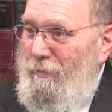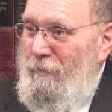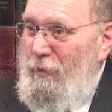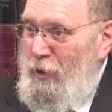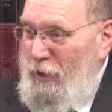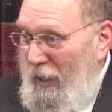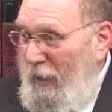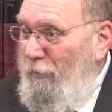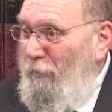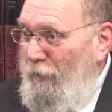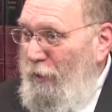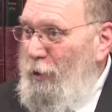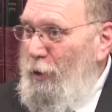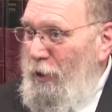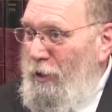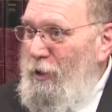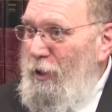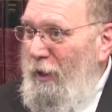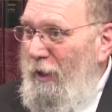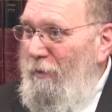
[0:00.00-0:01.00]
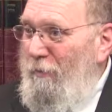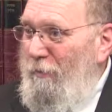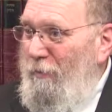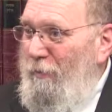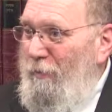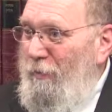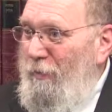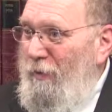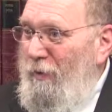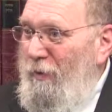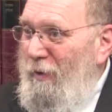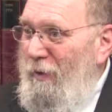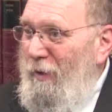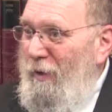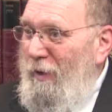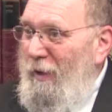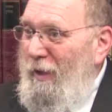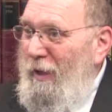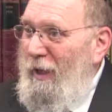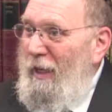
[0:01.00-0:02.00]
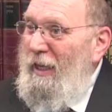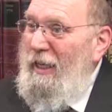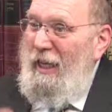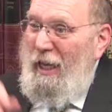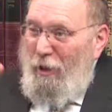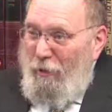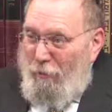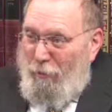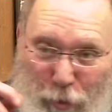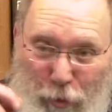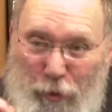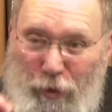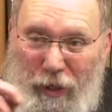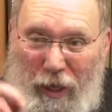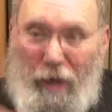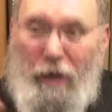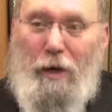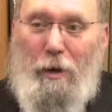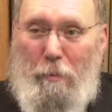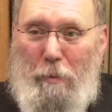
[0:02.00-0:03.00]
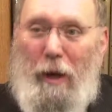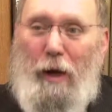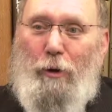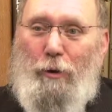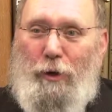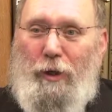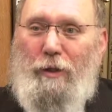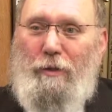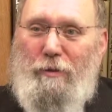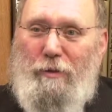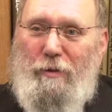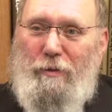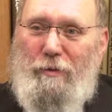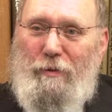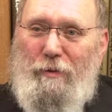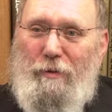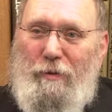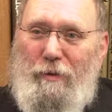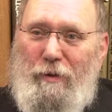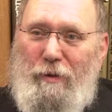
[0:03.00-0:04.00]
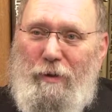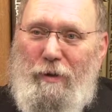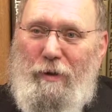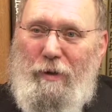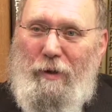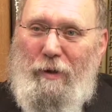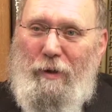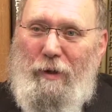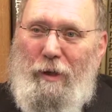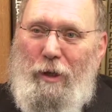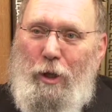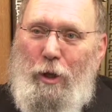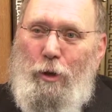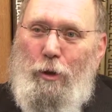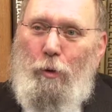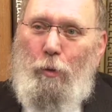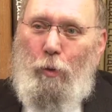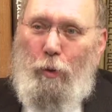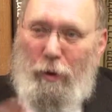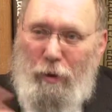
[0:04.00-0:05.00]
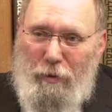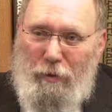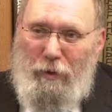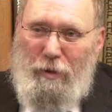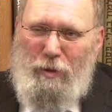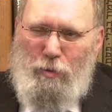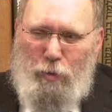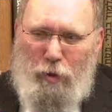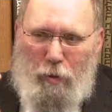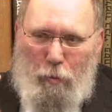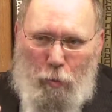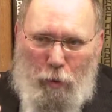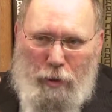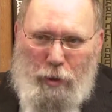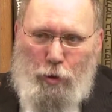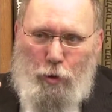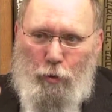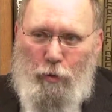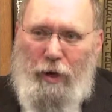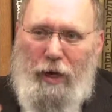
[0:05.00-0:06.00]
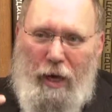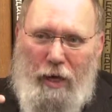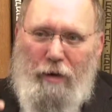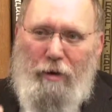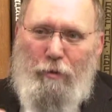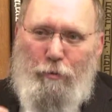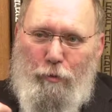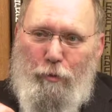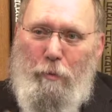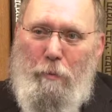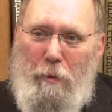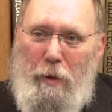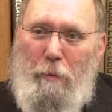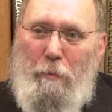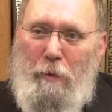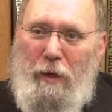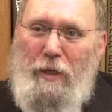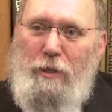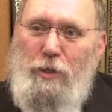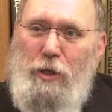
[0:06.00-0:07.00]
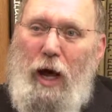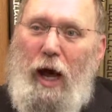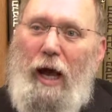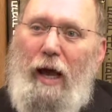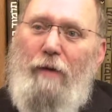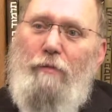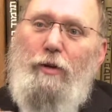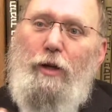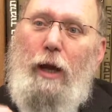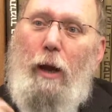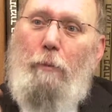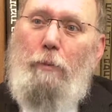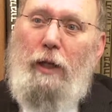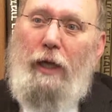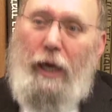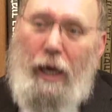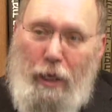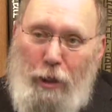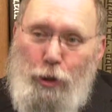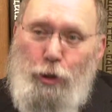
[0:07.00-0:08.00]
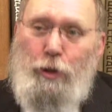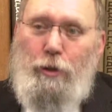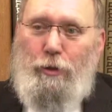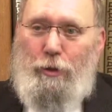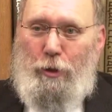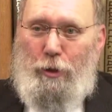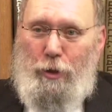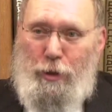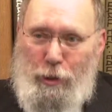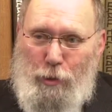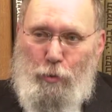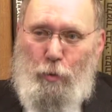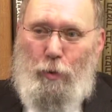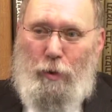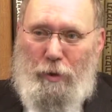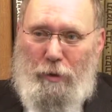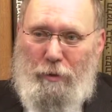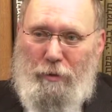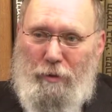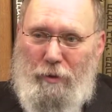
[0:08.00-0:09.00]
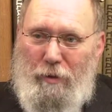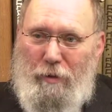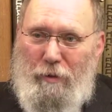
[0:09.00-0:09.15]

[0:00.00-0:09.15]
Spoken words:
Selfish, isn't it? Yet if you think about it, the world was created for me means I have an obligation to this world.